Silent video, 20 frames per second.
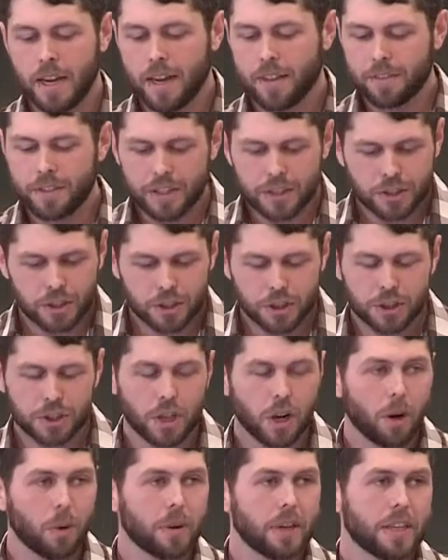And this is
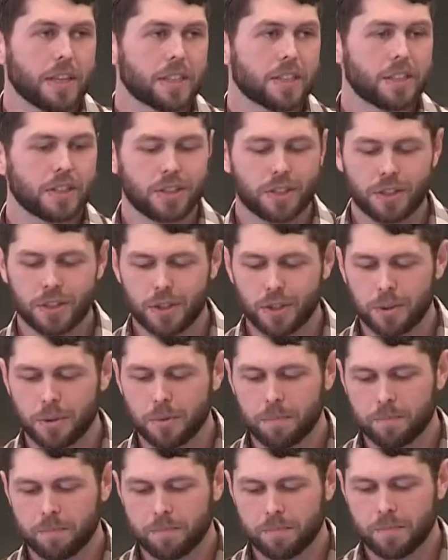so easy to
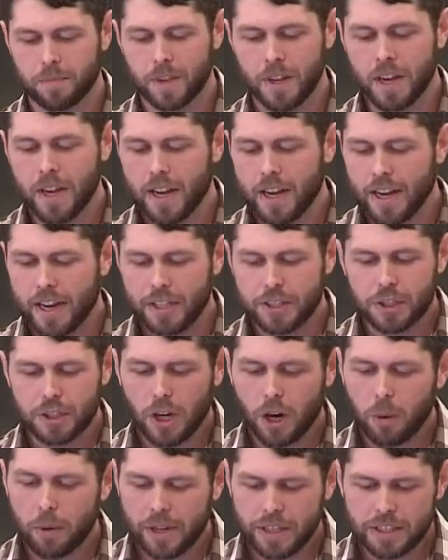do. It's
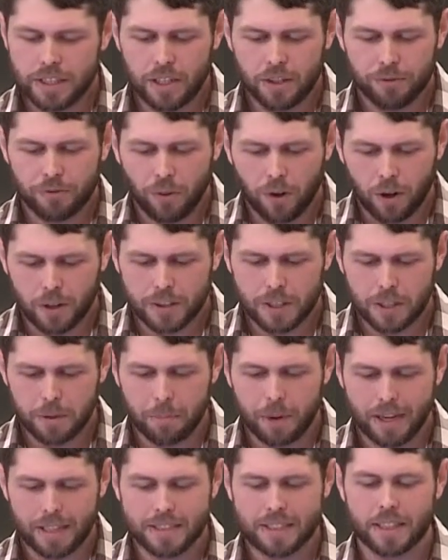so easy to fall into the
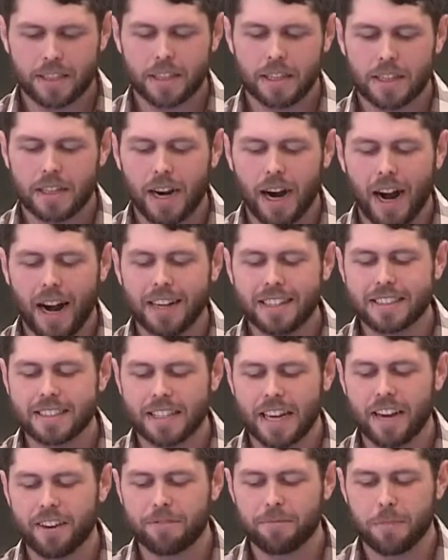mindset that God
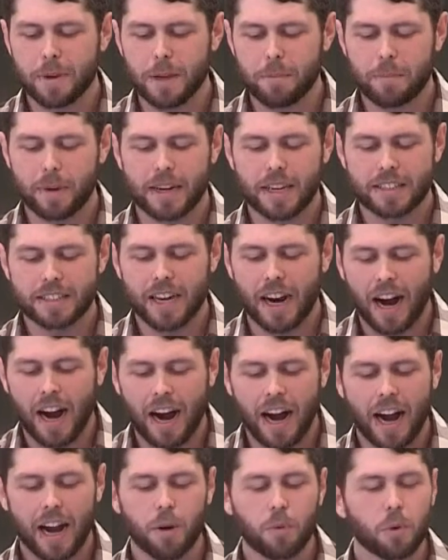saved me because
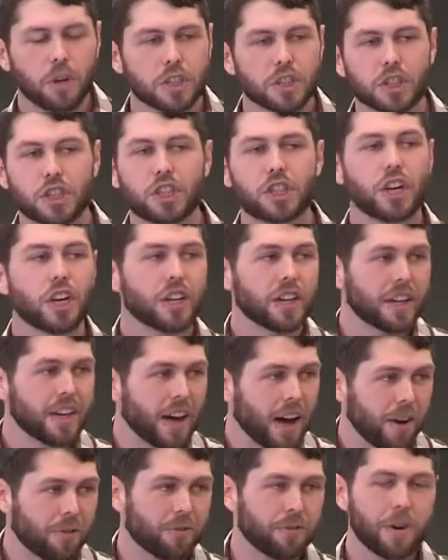I was good
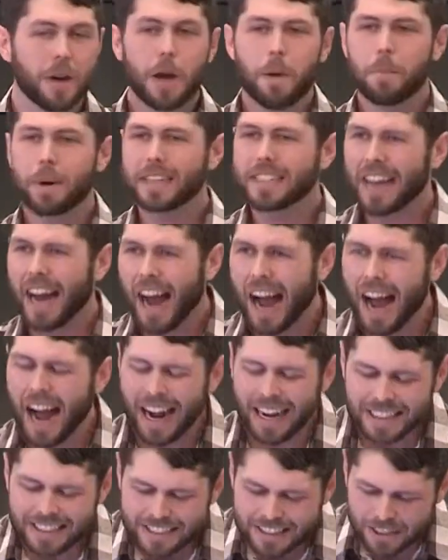enough. Because
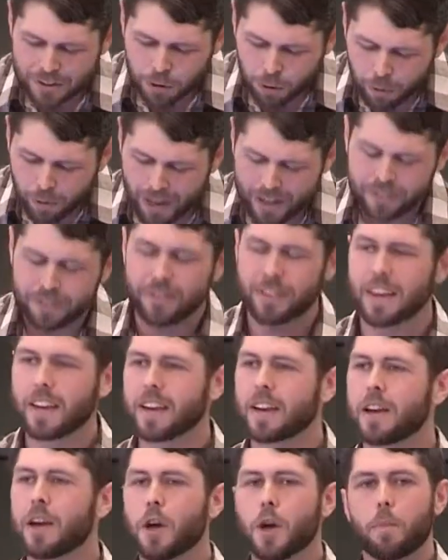I did the right
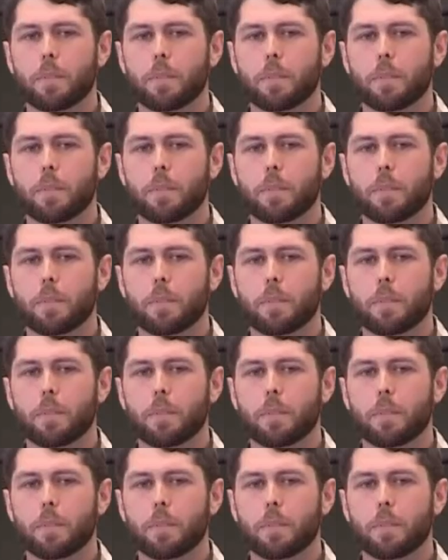thing.